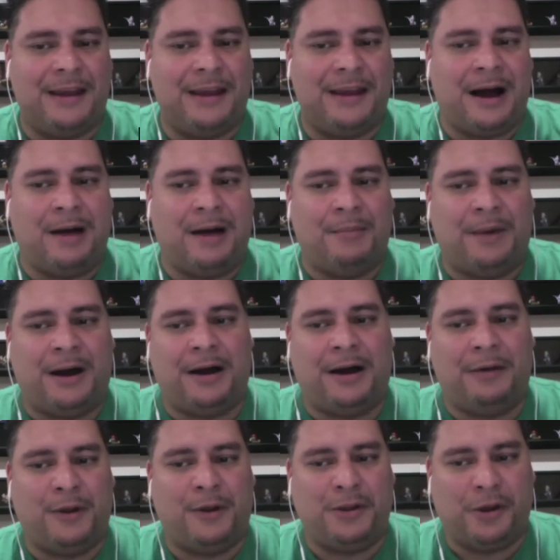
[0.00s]

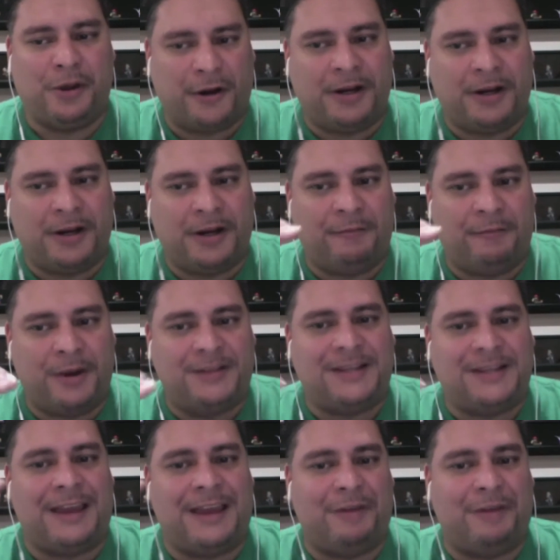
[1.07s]
when you earn enough points,
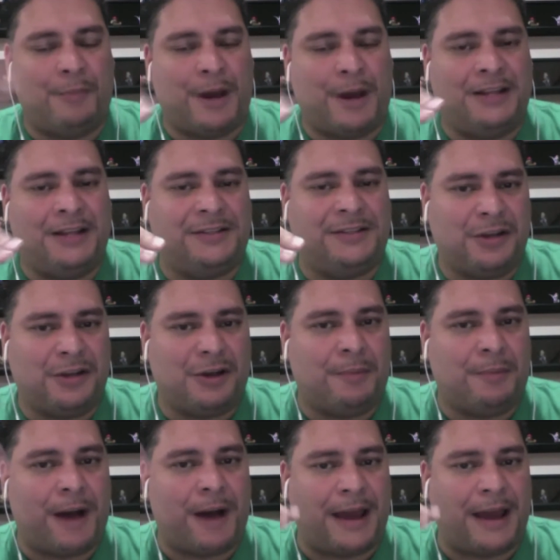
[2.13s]
they give you money so you
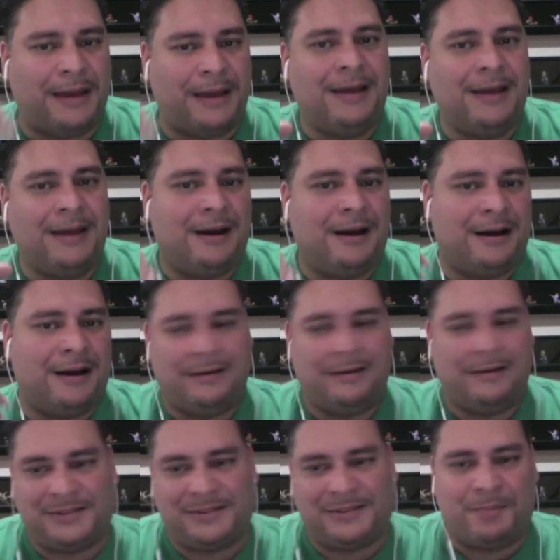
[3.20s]
could buy
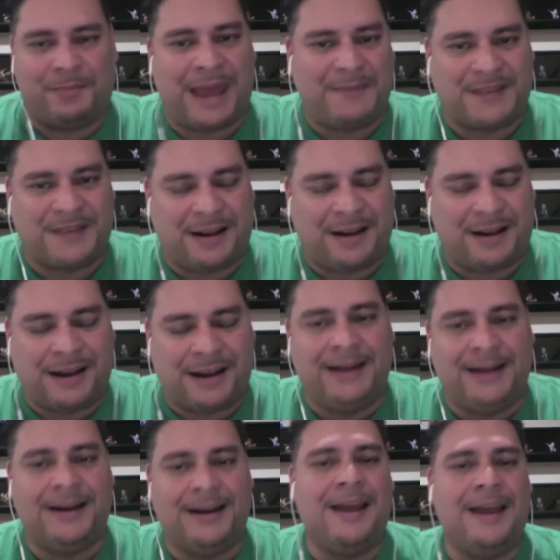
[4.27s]
some games
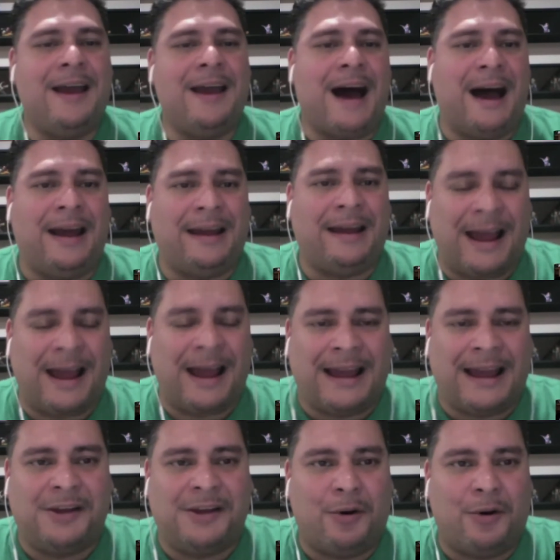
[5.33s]
online. I
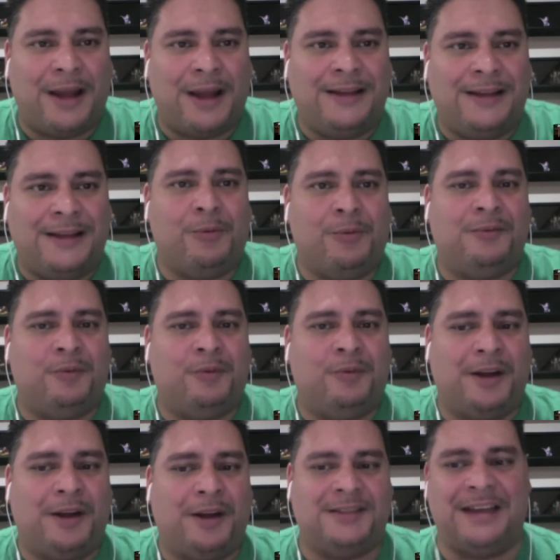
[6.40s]
like the whole idea of
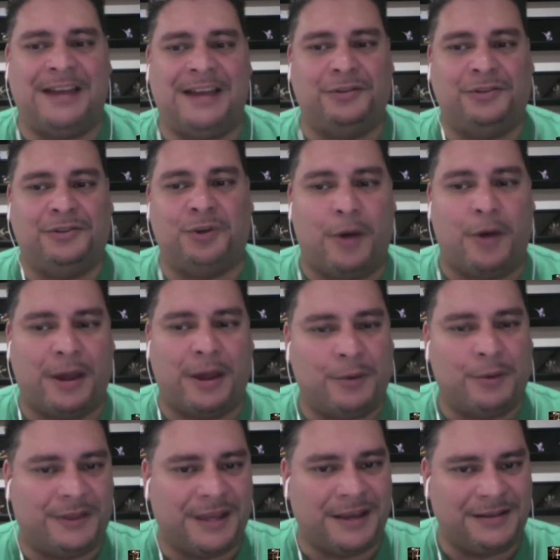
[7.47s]
where Nintendo's going
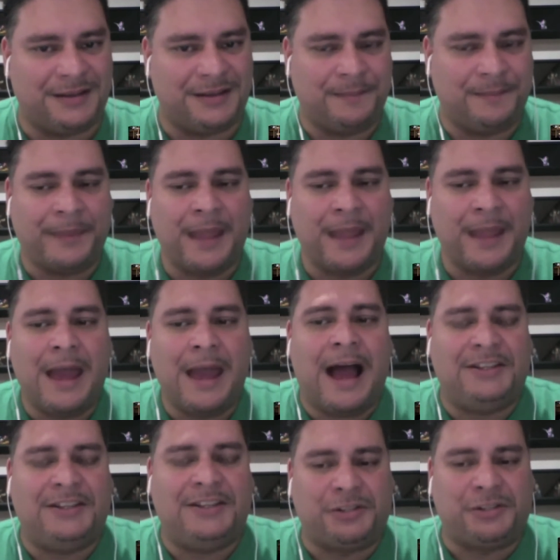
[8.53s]
with this.
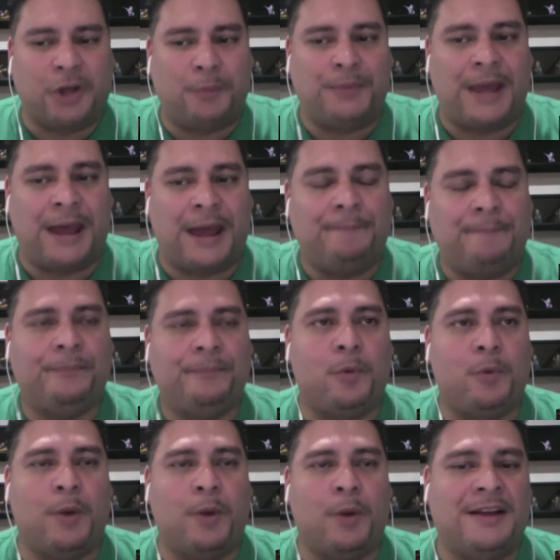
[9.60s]
I just hope that
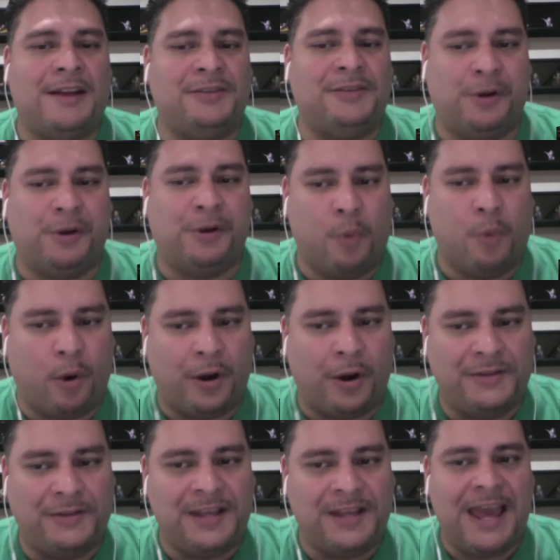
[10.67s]
when there's
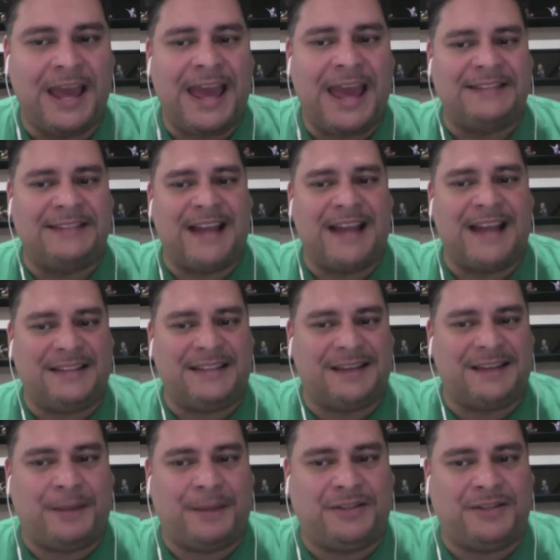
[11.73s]
rewards, it's not
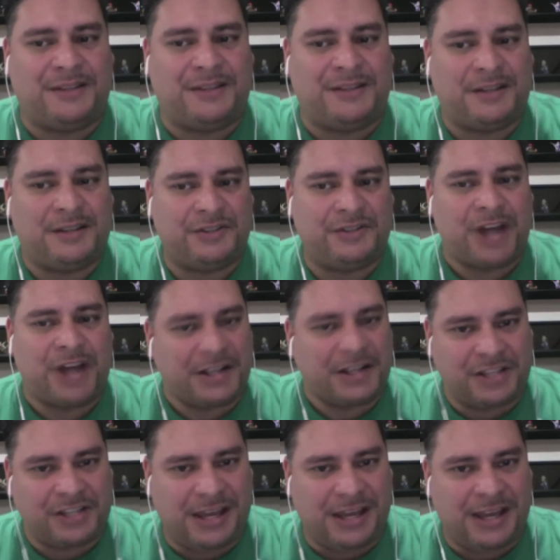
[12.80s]
something just
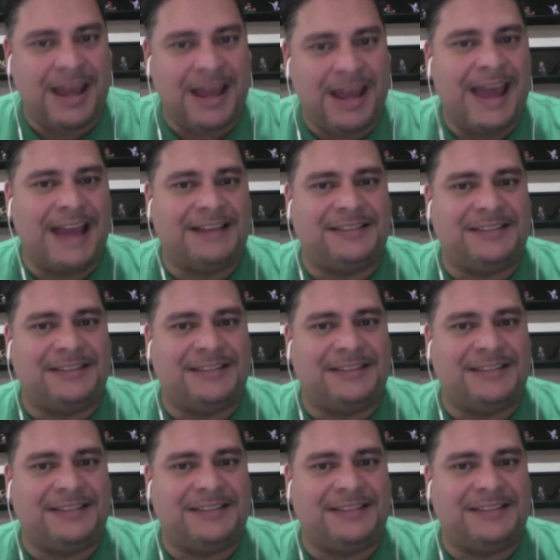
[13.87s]
tchotchke. It's